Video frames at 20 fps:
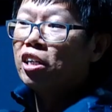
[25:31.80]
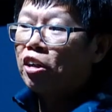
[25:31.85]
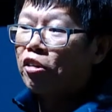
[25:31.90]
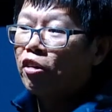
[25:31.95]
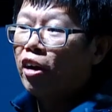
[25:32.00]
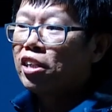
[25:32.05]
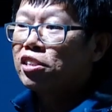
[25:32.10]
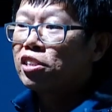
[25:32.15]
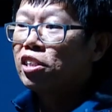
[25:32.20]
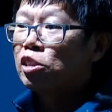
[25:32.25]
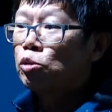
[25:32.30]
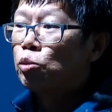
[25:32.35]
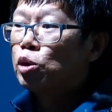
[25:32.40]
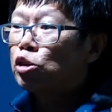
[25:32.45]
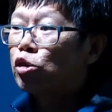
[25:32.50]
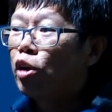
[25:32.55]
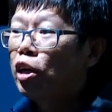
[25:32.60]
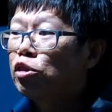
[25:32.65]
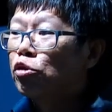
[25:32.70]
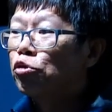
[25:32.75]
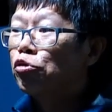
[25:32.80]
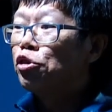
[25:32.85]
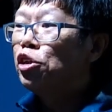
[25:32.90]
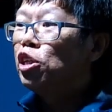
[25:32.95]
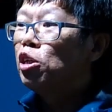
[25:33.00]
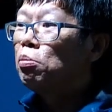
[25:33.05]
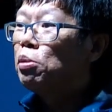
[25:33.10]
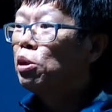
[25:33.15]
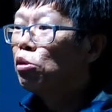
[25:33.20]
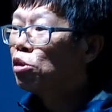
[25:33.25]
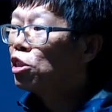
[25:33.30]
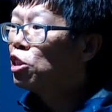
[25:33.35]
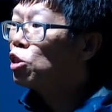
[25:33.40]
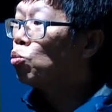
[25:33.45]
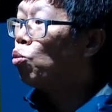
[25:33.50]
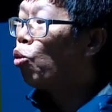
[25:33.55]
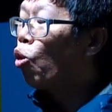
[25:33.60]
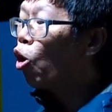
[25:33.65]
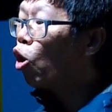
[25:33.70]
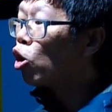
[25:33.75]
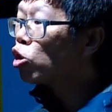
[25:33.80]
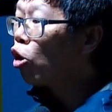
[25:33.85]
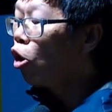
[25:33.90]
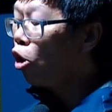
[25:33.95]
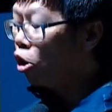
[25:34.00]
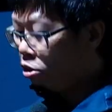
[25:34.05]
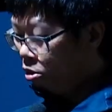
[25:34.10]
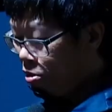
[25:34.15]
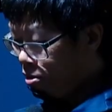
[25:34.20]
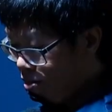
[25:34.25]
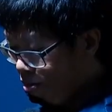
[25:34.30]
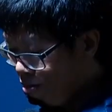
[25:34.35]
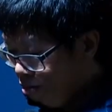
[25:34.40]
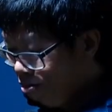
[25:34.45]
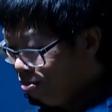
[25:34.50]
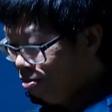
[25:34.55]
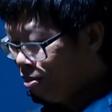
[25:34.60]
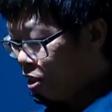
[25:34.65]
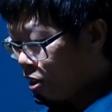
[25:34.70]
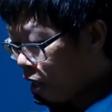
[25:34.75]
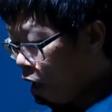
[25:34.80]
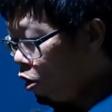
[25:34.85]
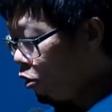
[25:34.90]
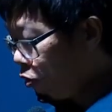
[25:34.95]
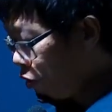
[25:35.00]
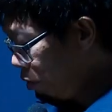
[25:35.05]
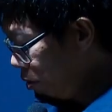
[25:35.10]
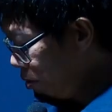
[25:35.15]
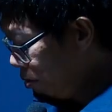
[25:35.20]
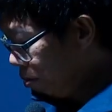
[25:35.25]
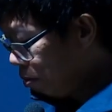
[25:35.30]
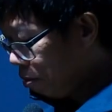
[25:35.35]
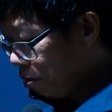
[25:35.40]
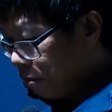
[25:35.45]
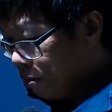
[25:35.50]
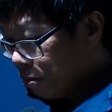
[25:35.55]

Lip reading: the aggressors, were trying to rebuild this war-torn South.